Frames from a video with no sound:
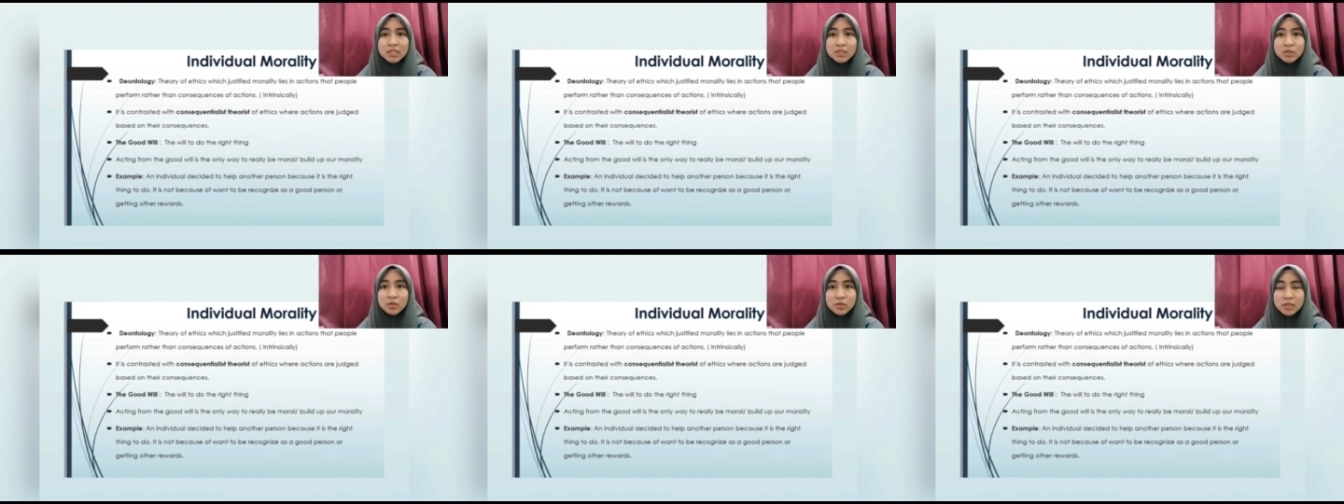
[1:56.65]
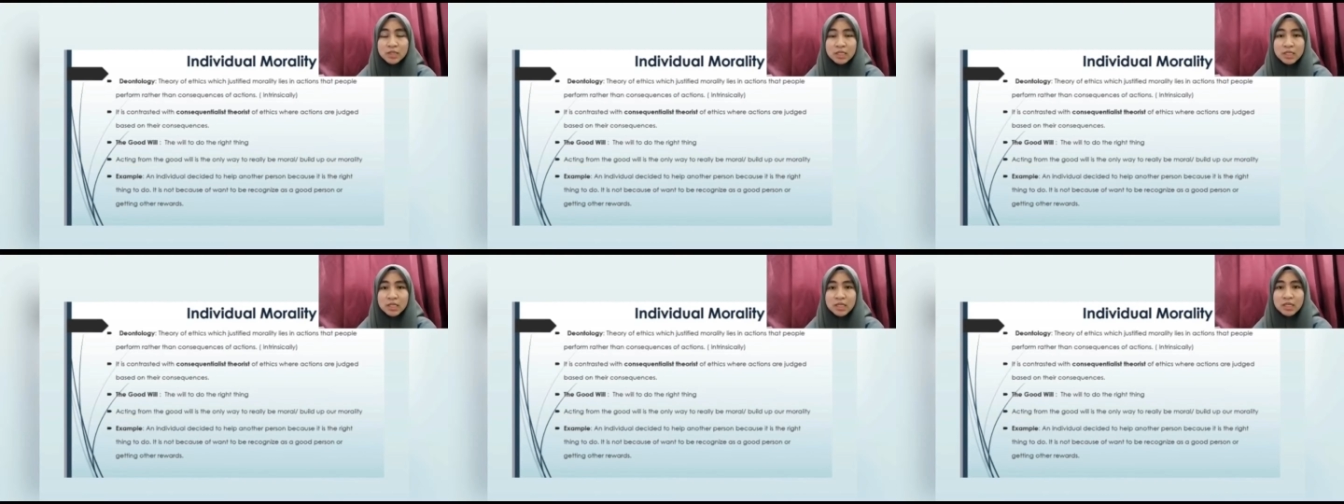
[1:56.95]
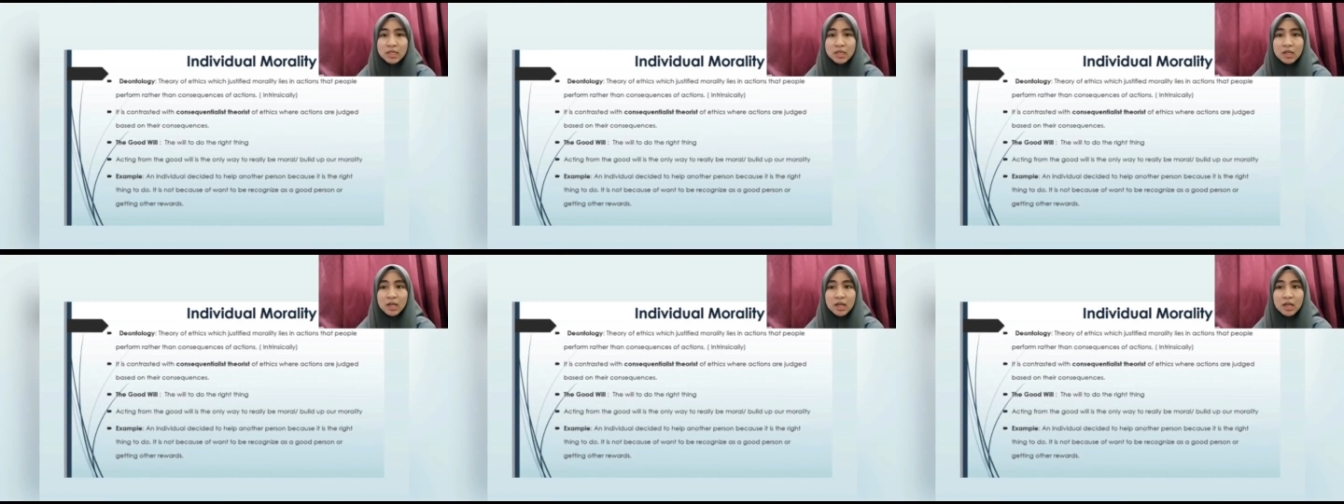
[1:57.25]

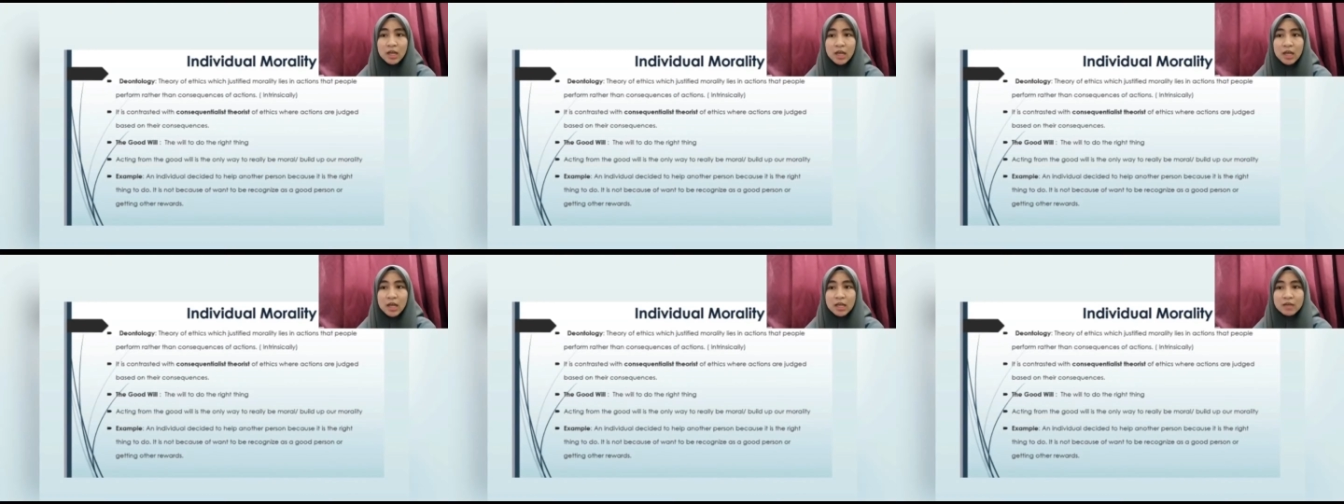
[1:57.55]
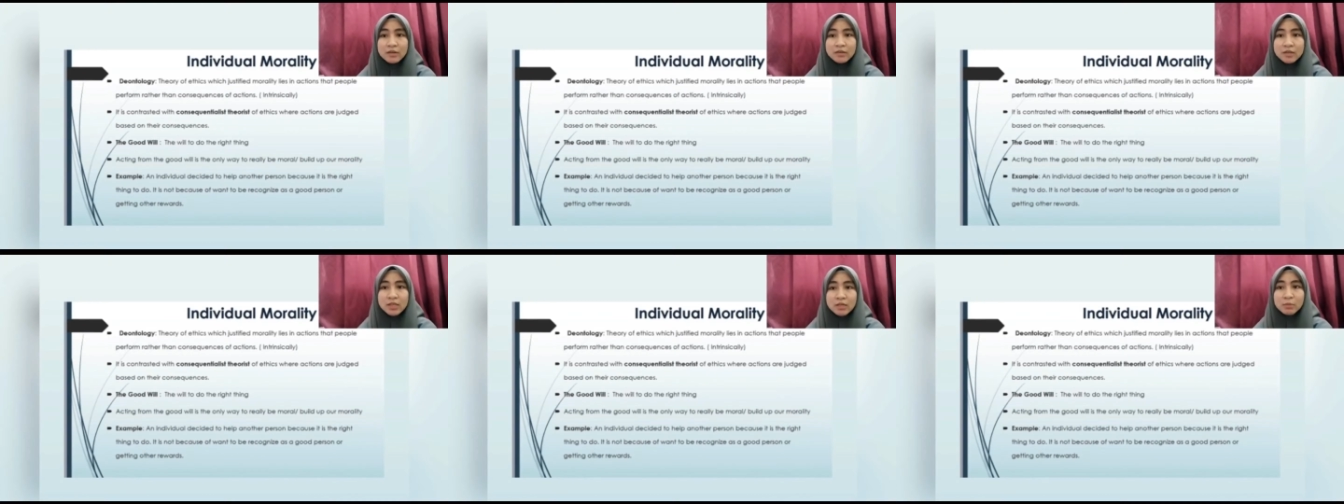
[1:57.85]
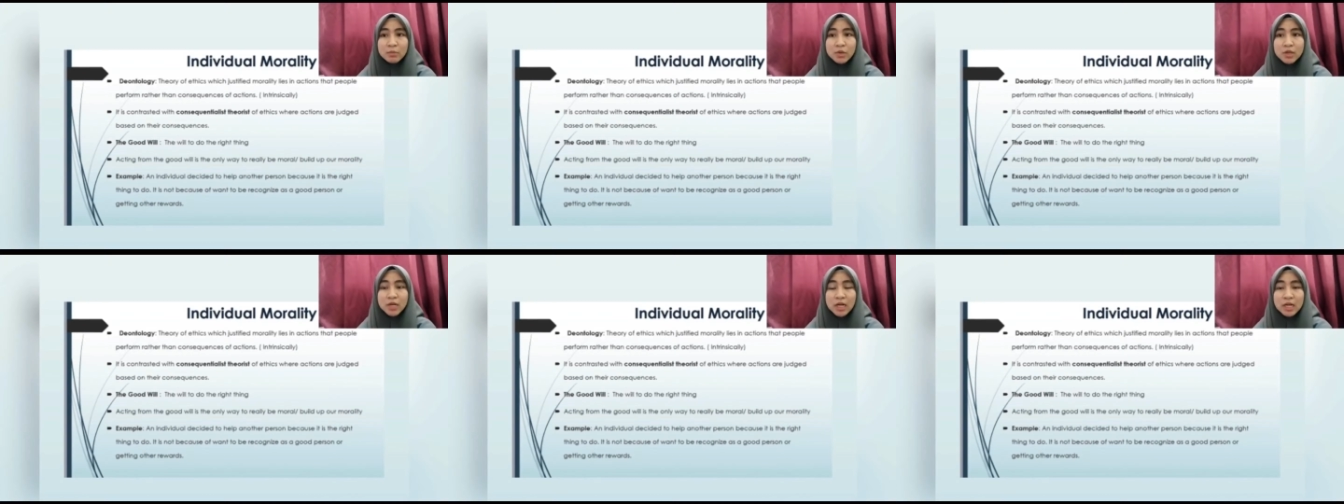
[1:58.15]
duty and the
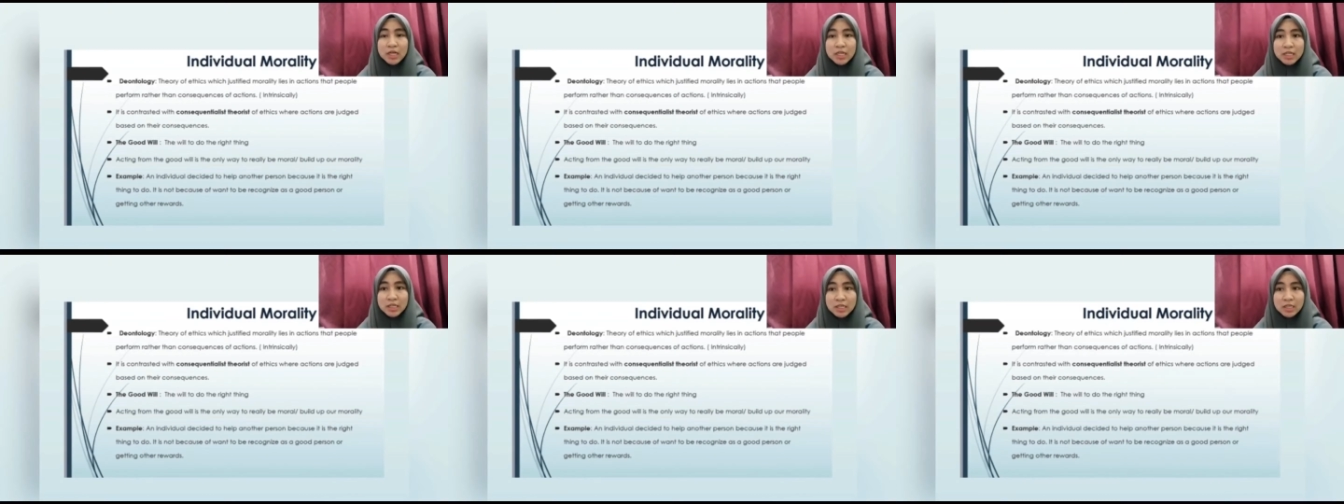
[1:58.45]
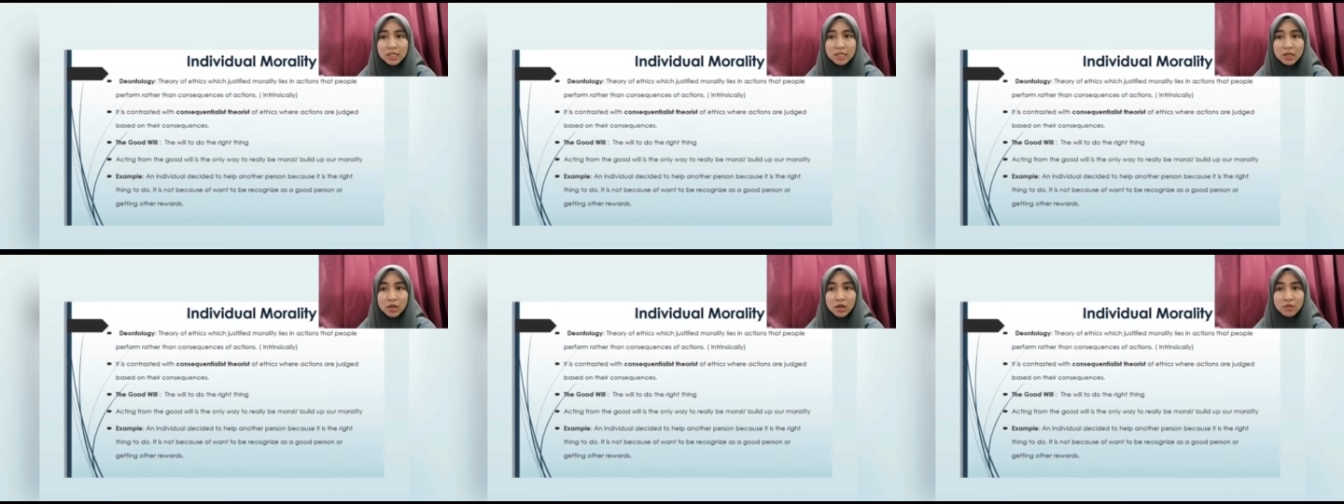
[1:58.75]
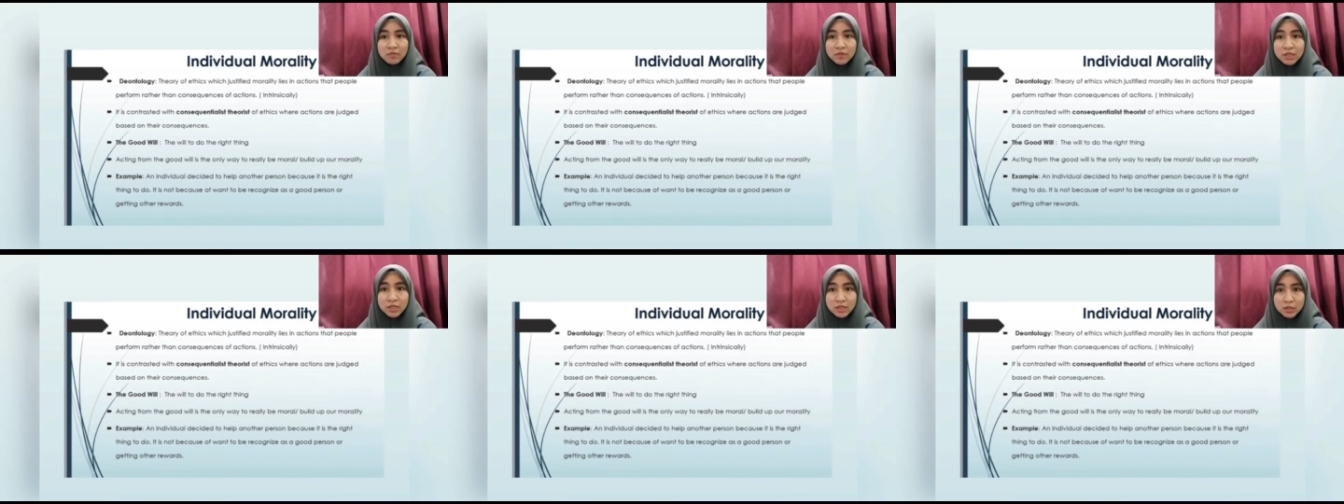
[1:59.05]
morality
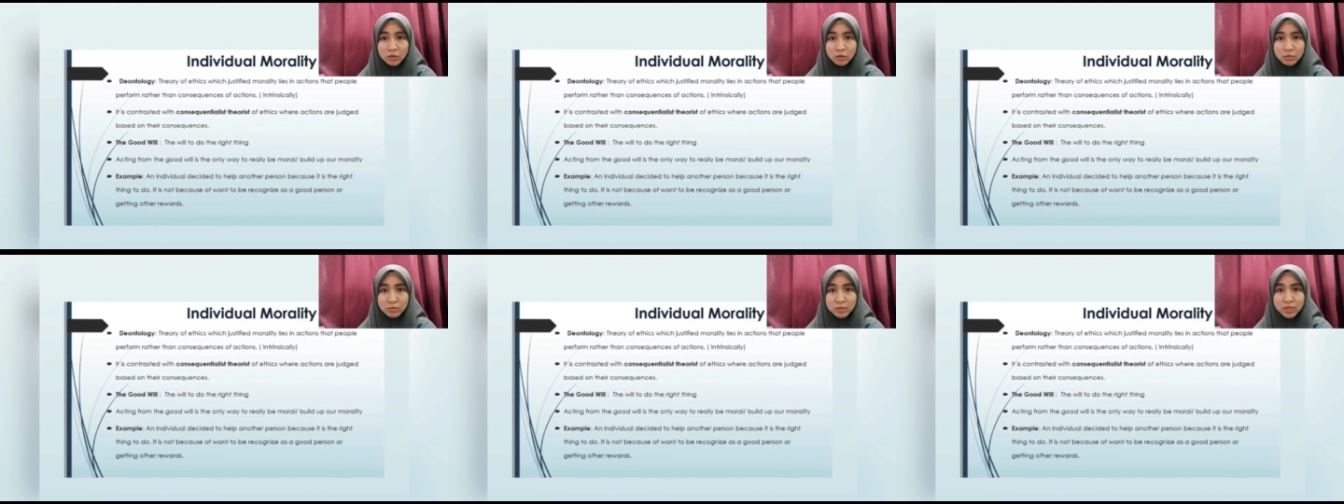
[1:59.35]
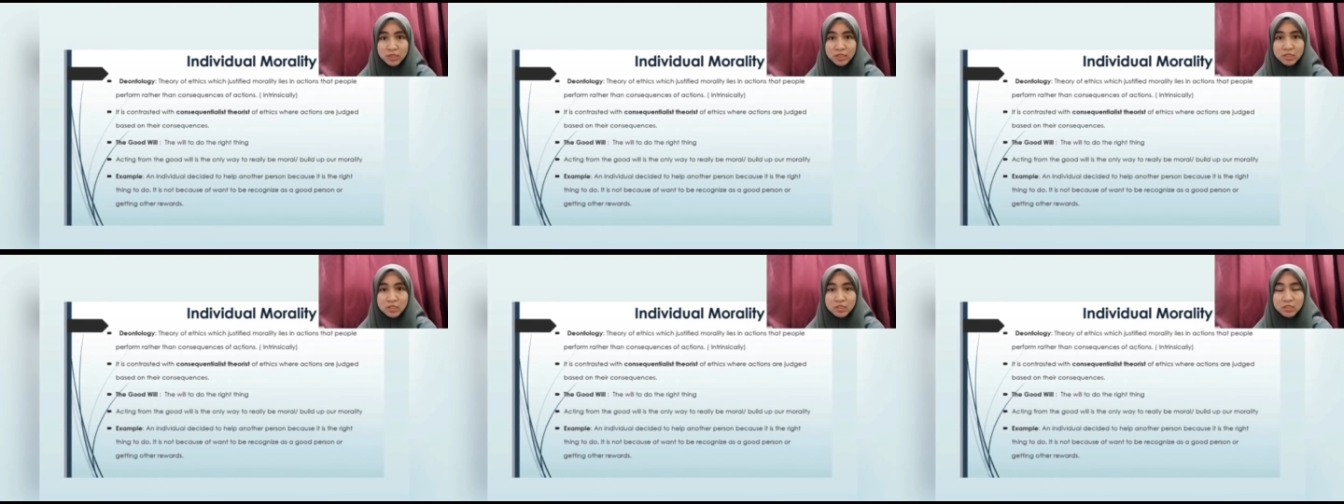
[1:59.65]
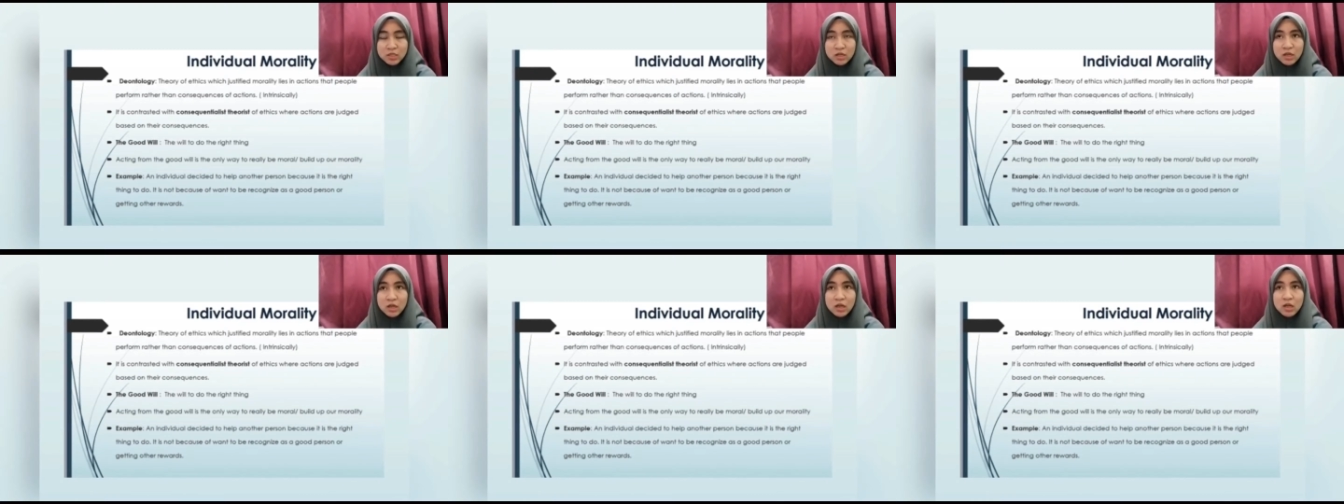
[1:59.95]
of the
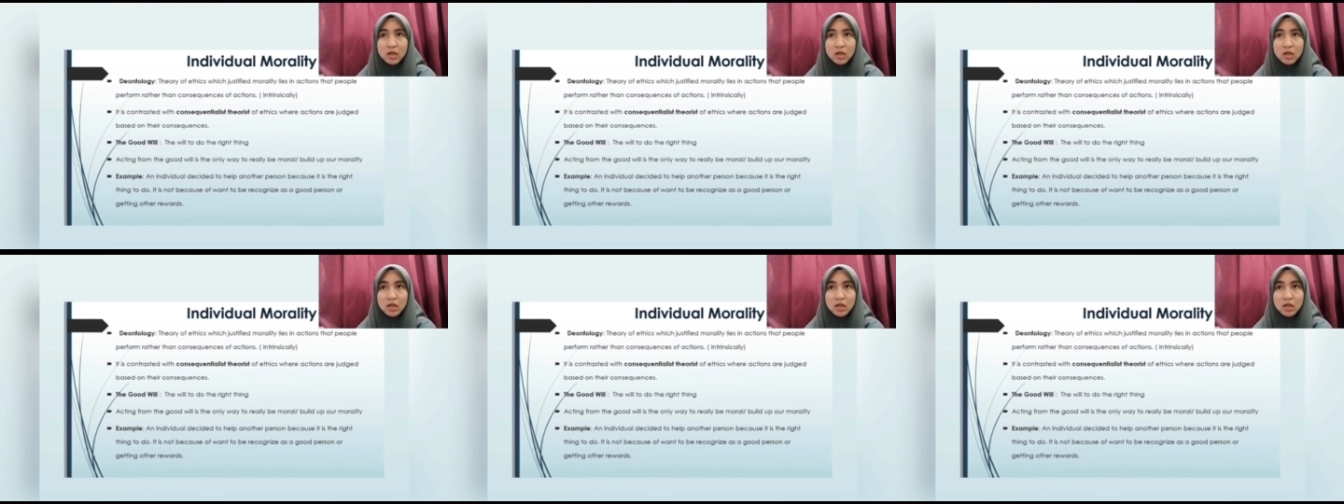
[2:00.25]
humans.